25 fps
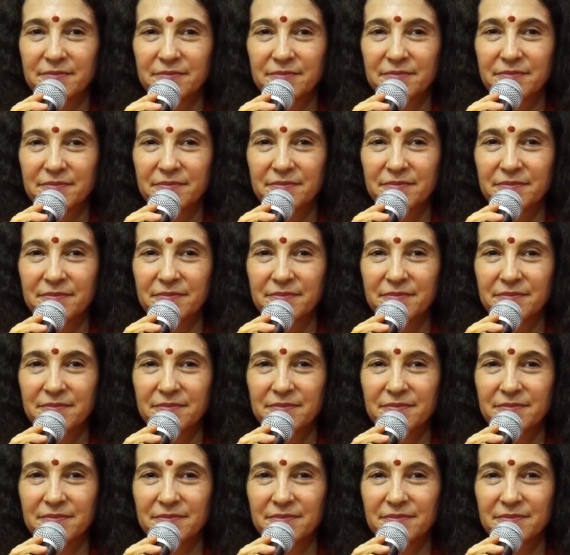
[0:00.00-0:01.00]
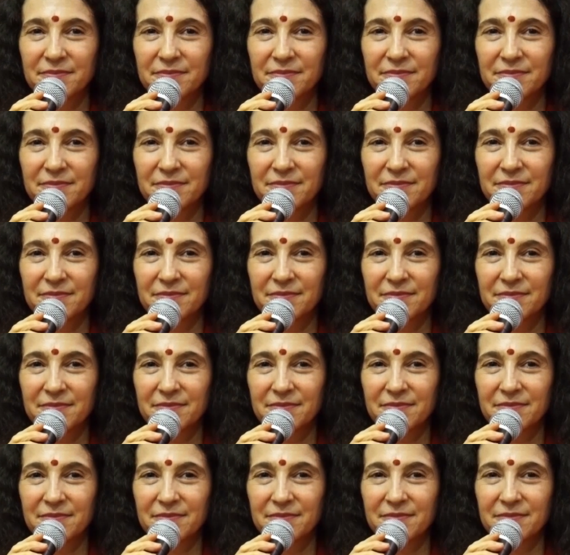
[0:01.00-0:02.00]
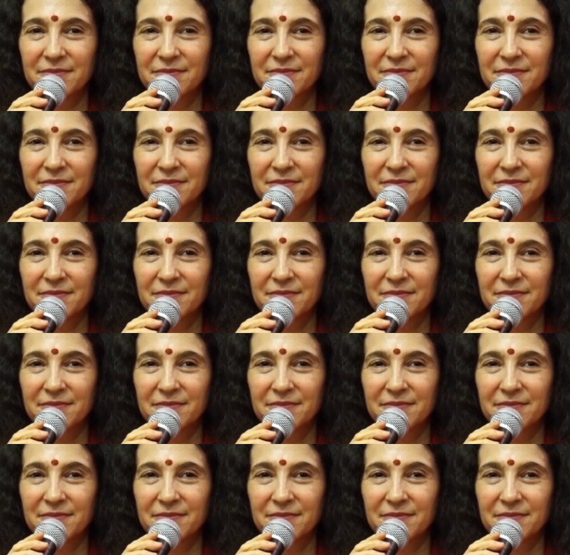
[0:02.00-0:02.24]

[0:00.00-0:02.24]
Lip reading: (silence)